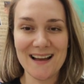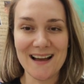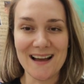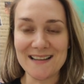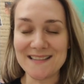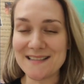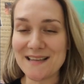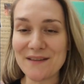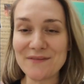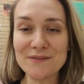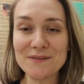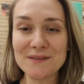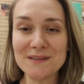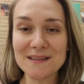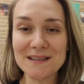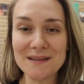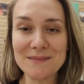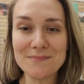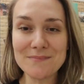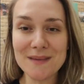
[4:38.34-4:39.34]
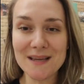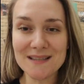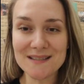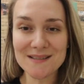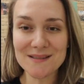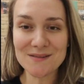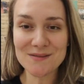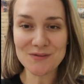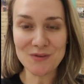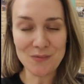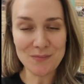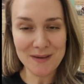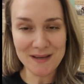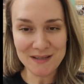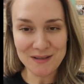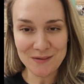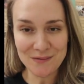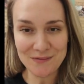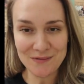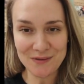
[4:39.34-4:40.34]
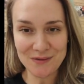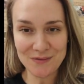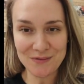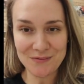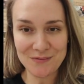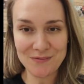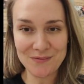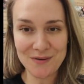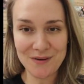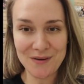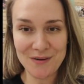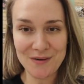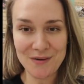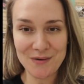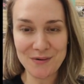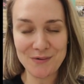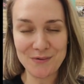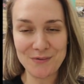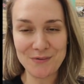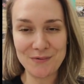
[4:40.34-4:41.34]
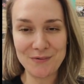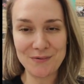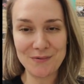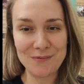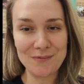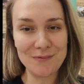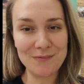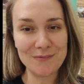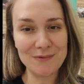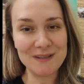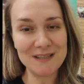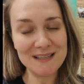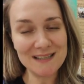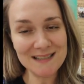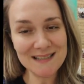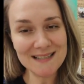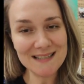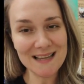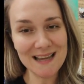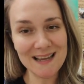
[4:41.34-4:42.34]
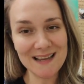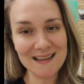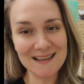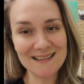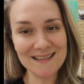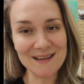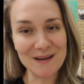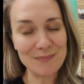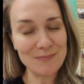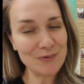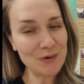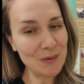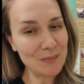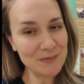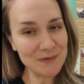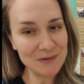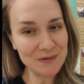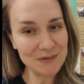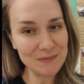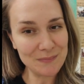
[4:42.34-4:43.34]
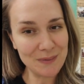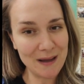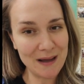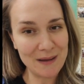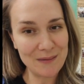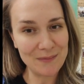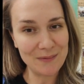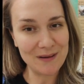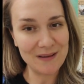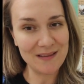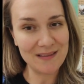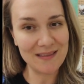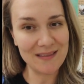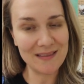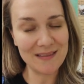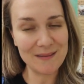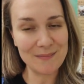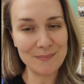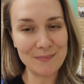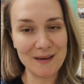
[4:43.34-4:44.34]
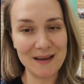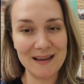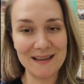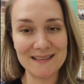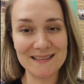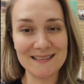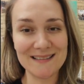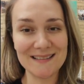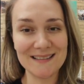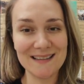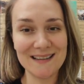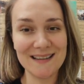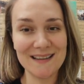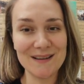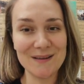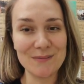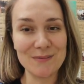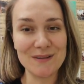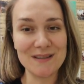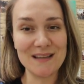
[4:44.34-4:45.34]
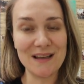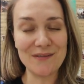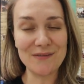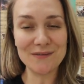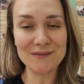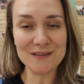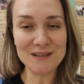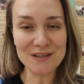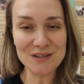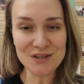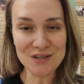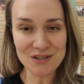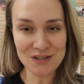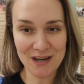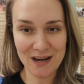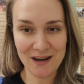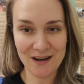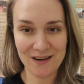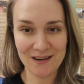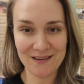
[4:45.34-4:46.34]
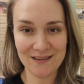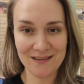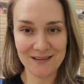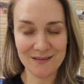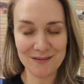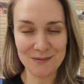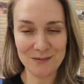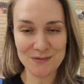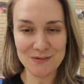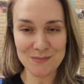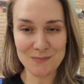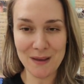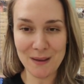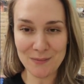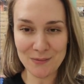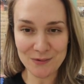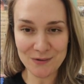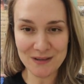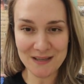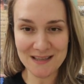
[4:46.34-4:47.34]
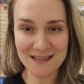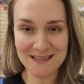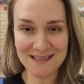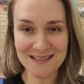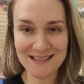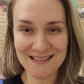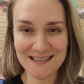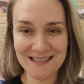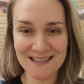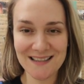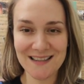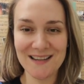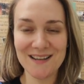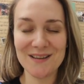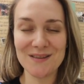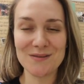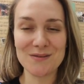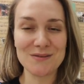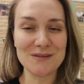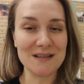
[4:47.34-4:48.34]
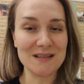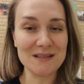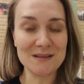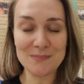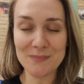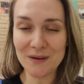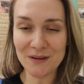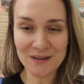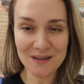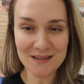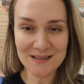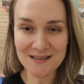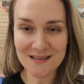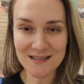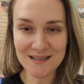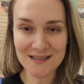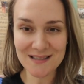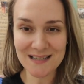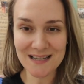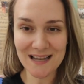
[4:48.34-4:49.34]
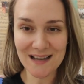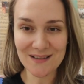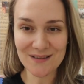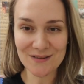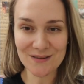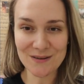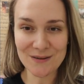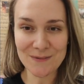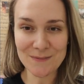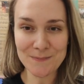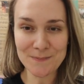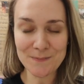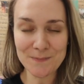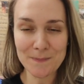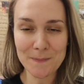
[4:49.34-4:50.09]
I definitely miss so many of you who we didn't say a proper goodbye with, but we definitely share those memories, those experiences together.